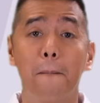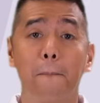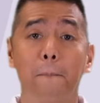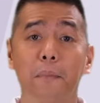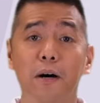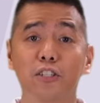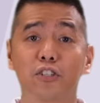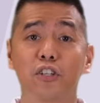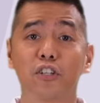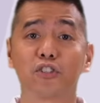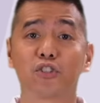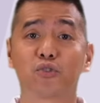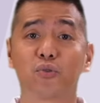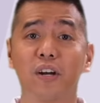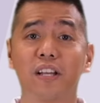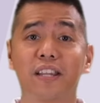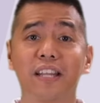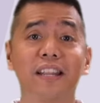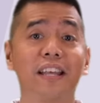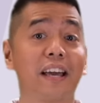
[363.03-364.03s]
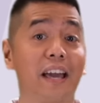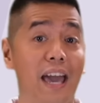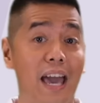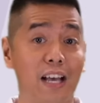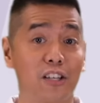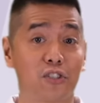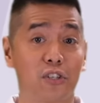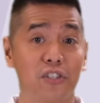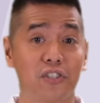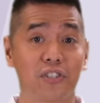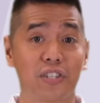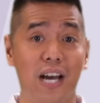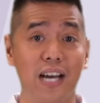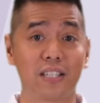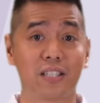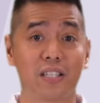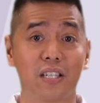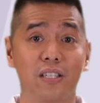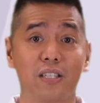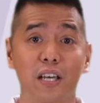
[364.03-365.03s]
Muscle strengthening
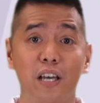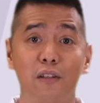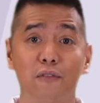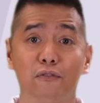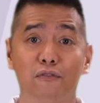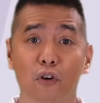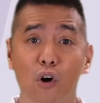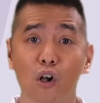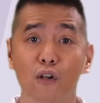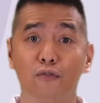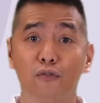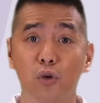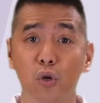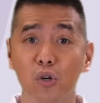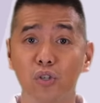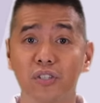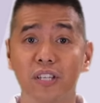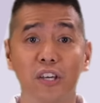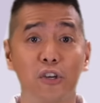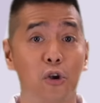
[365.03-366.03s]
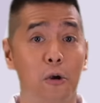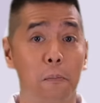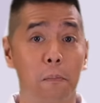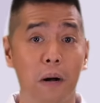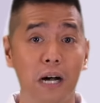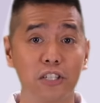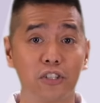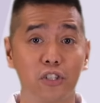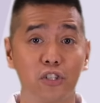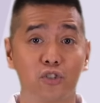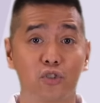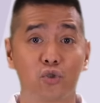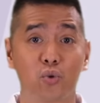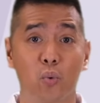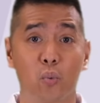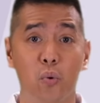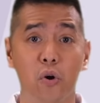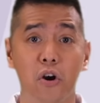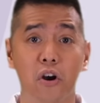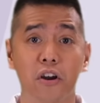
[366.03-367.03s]
exercises involve using your muscles to
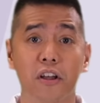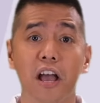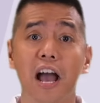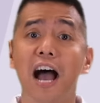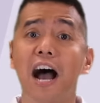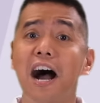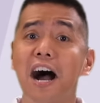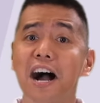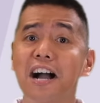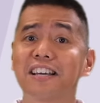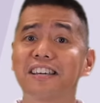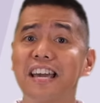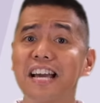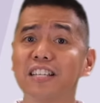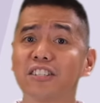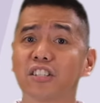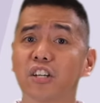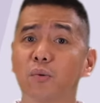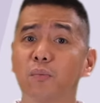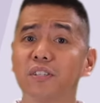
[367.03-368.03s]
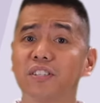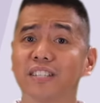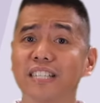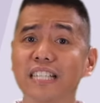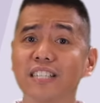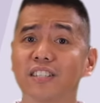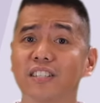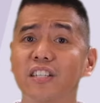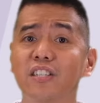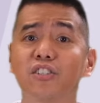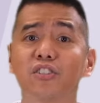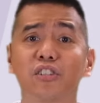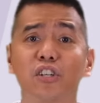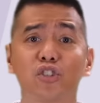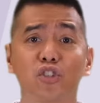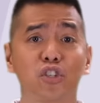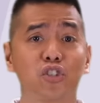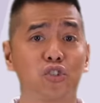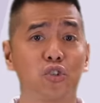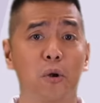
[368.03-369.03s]
work against a resistance
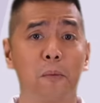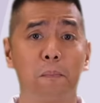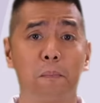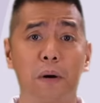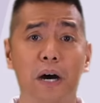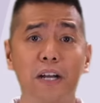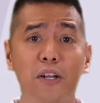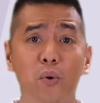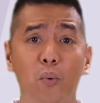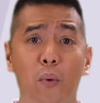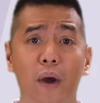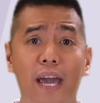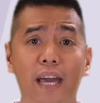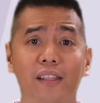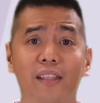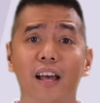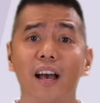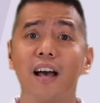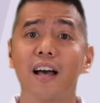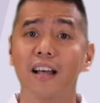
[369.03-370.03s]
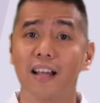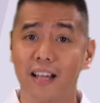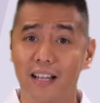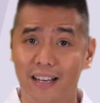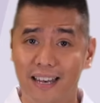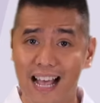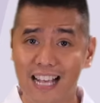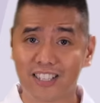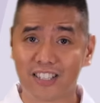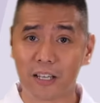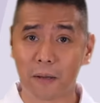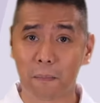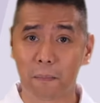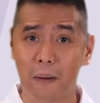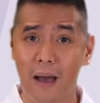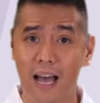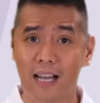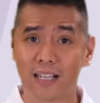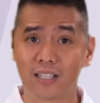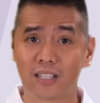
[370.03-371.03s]
such as your body weight, elastic
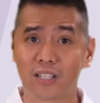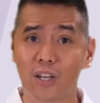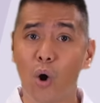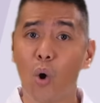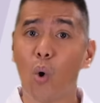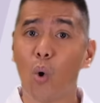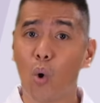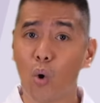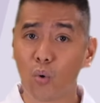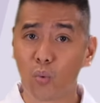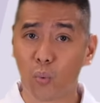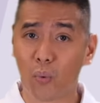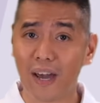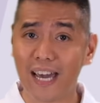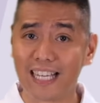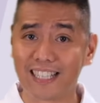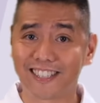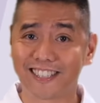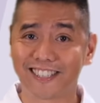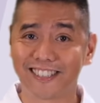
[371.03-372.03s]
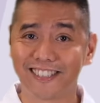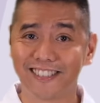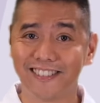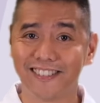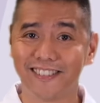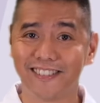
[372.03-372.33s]
bands, or weights.